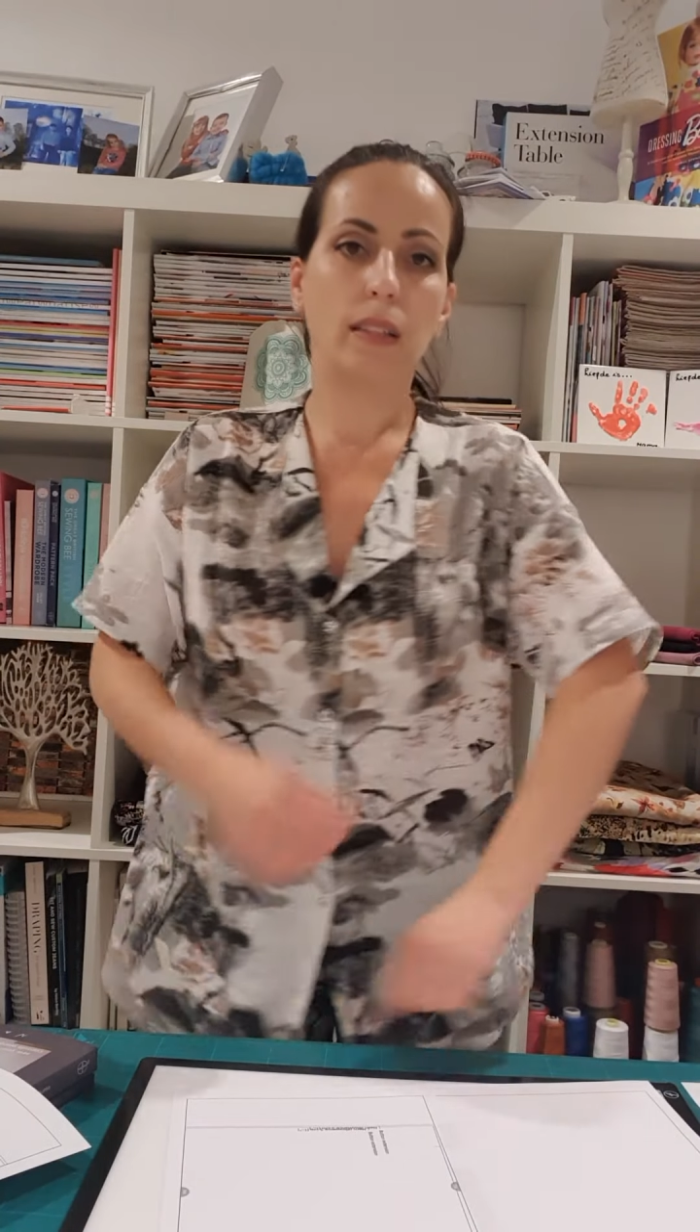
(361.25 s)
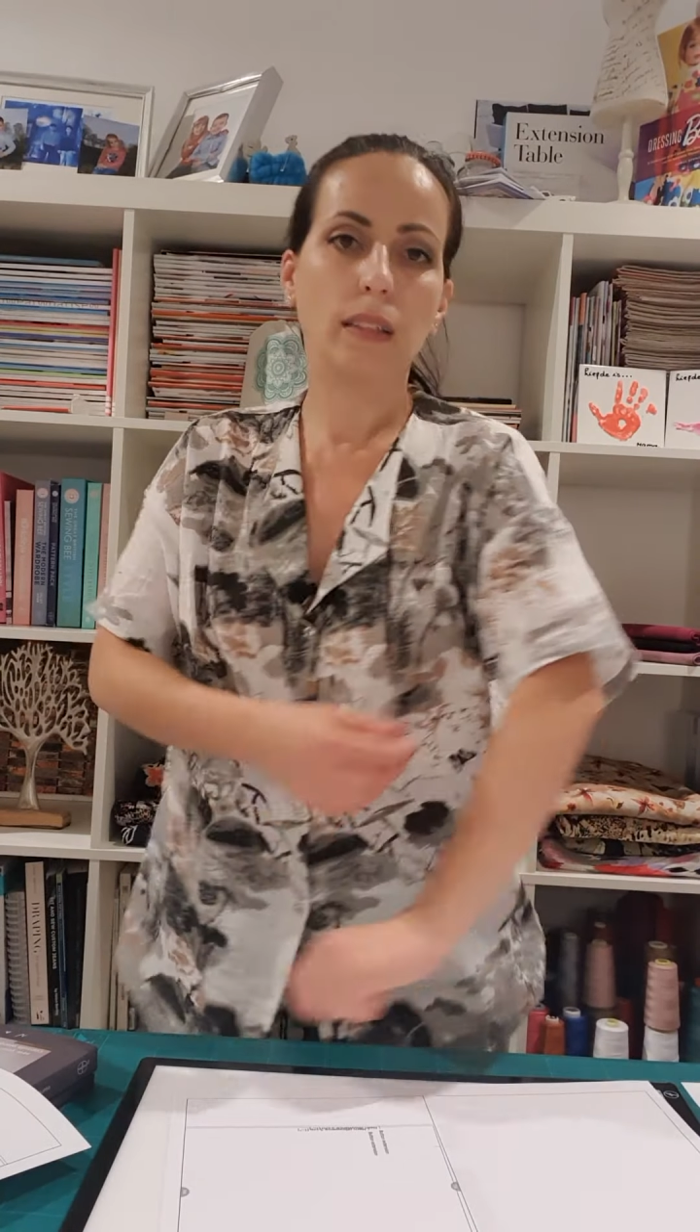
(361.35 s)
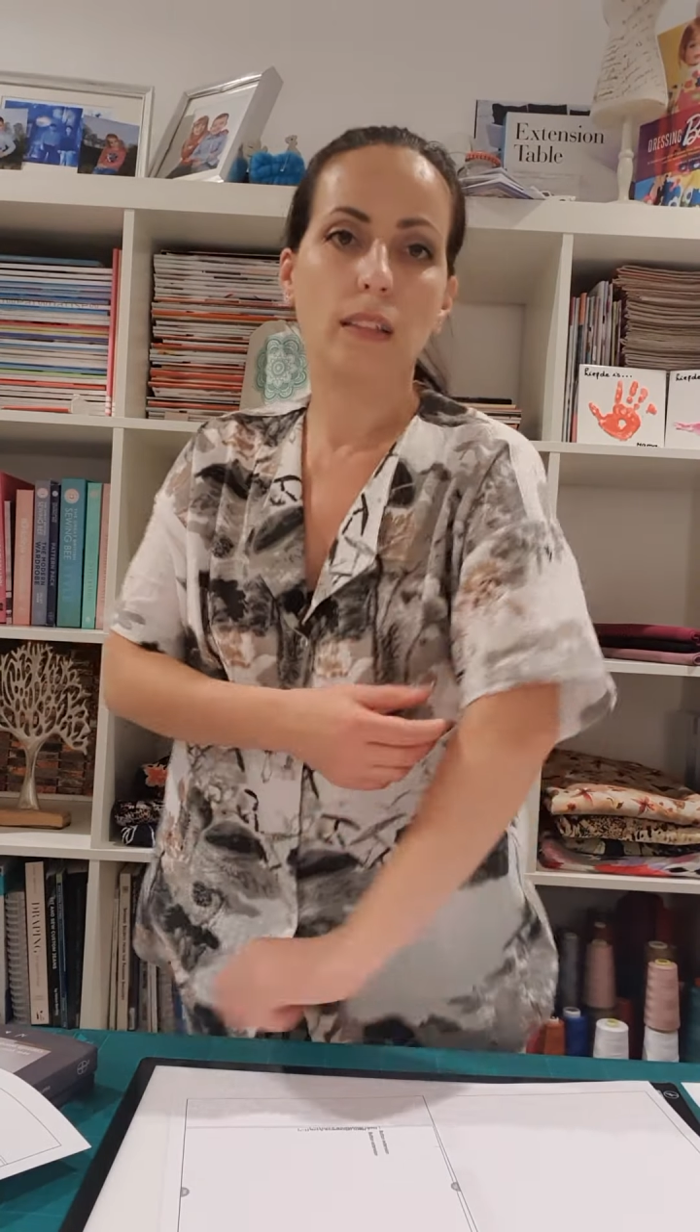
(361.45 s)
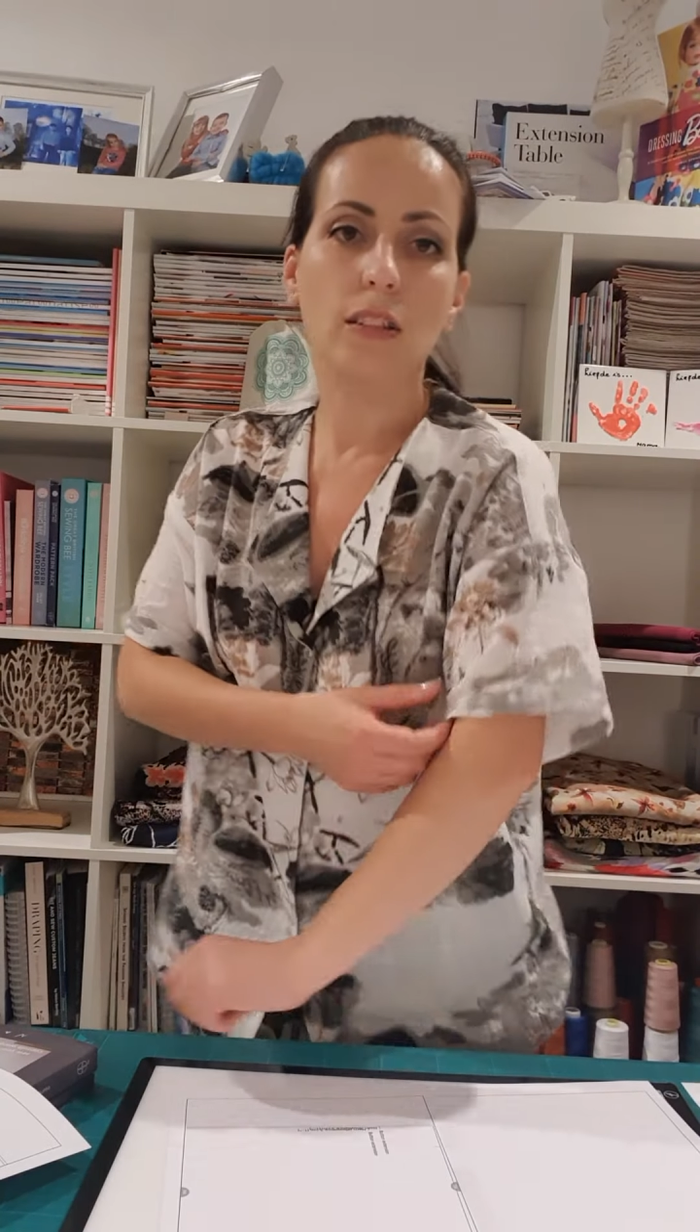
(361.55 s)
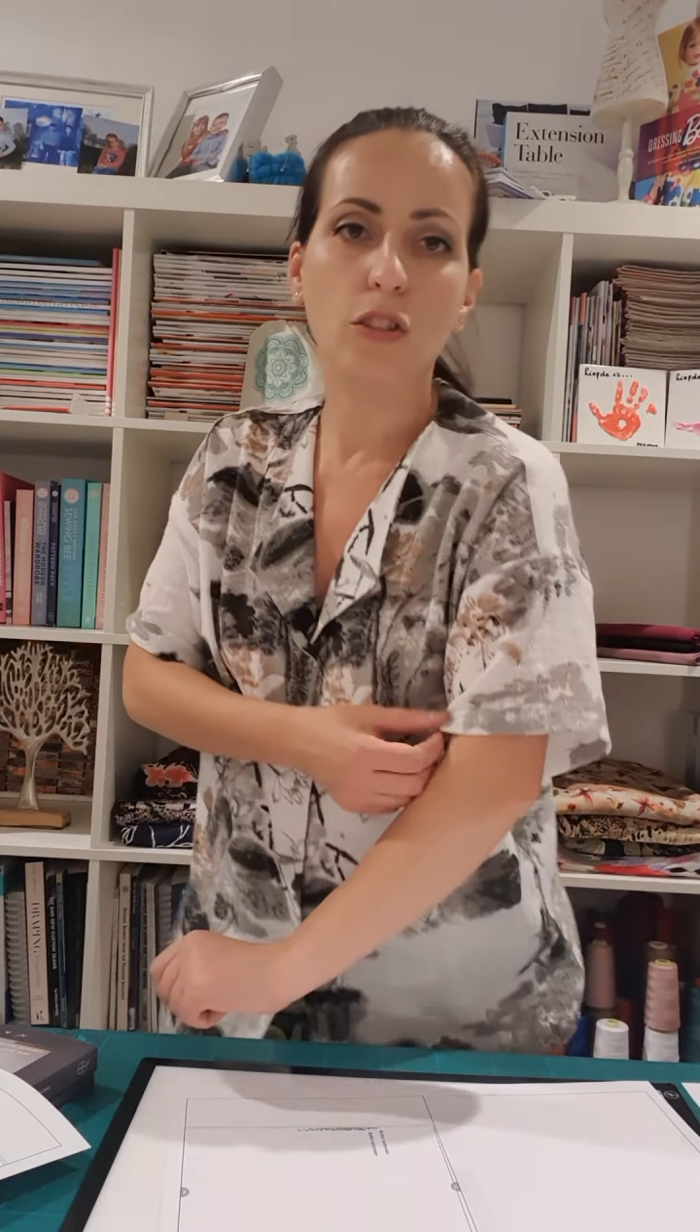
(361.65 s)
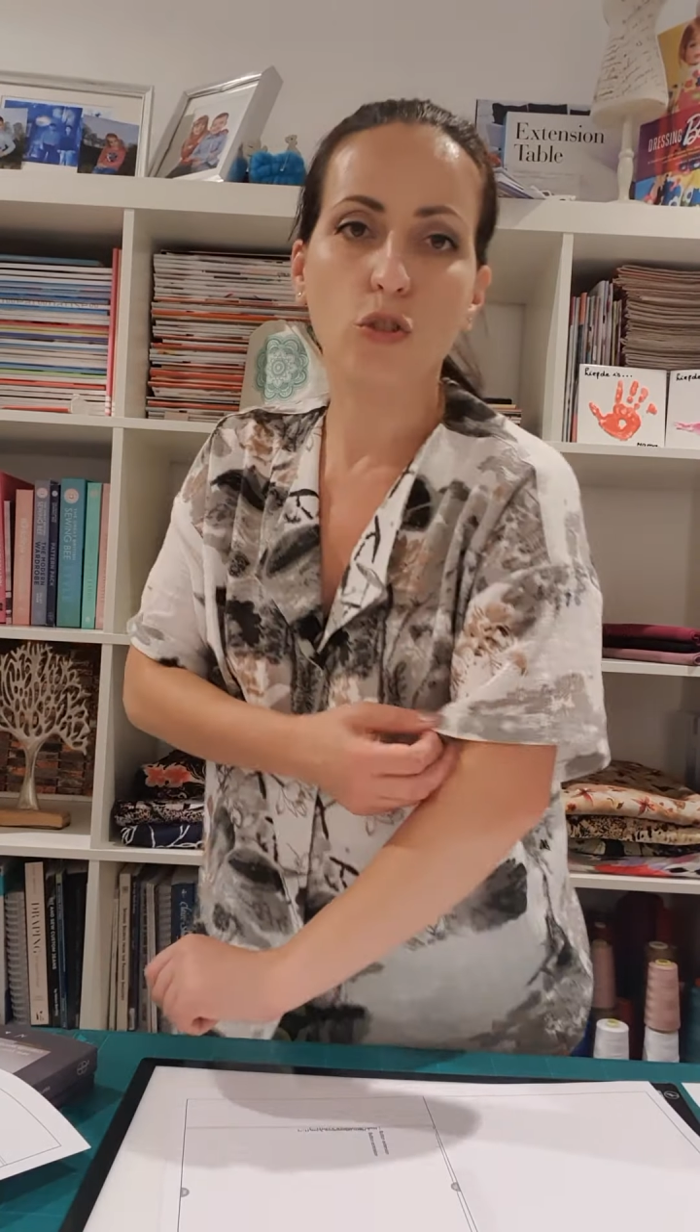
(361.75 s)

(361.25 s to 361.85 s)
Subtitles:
and this is the